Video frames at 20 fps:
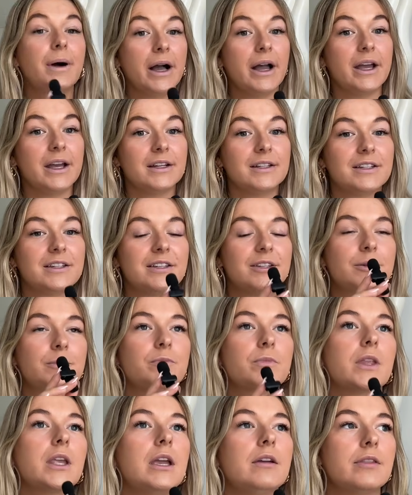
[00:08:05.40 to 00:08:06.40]
But
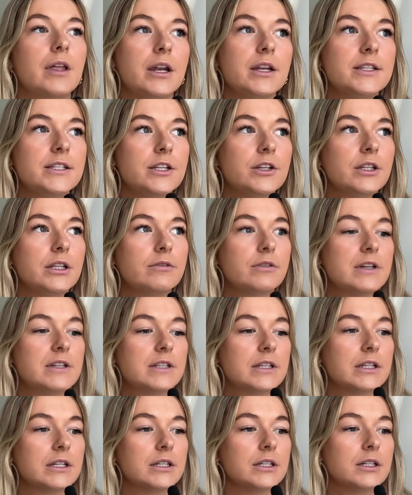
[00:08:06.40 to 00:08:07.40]
if that is the only
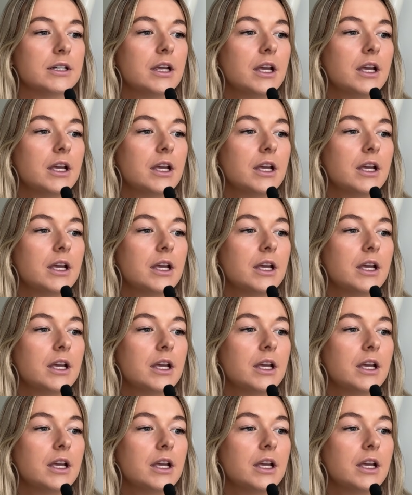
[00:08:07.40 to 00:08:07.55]
reason